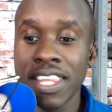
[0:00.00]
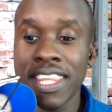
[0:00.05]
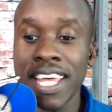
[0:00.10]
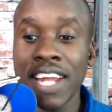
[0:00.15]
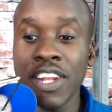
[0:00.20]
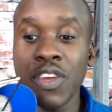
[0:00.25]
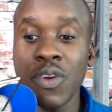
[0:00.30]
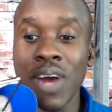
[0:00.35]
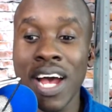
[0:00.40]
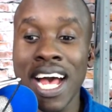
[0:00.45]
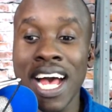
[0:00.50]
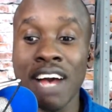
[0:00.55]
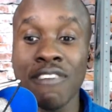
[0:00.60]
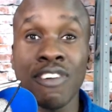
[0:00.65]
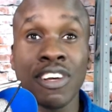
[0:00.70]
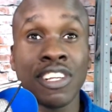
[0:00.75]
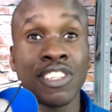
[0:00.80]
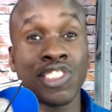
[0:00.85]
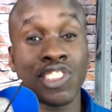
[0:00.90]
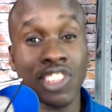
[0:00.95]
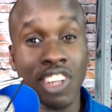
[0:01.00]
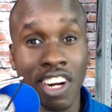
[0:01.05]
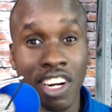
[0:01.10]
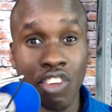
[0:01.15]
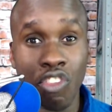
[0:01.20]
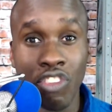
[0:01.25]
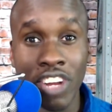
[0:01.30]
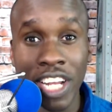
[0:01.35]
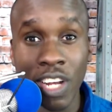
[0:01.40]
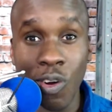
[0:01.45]
Then you have
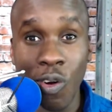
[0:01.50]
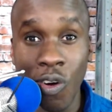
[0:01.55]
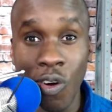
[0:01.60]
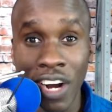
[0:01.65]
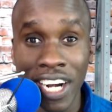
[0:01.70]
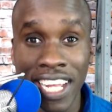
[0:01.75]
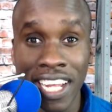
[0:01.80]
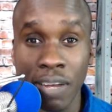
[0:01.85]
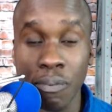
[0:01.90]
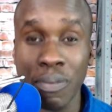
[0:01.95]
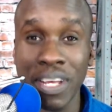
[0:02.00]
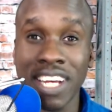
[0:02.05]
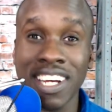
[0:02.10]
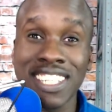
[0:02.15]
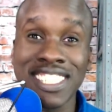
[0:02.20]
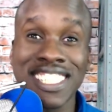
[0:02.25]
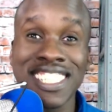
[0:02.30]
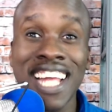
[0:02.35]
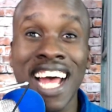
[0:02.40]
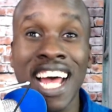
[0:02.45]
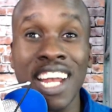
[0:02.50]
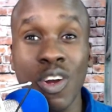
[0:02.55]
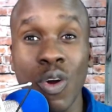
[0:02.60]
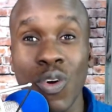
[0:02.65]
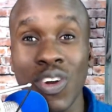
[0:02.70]
start recording because not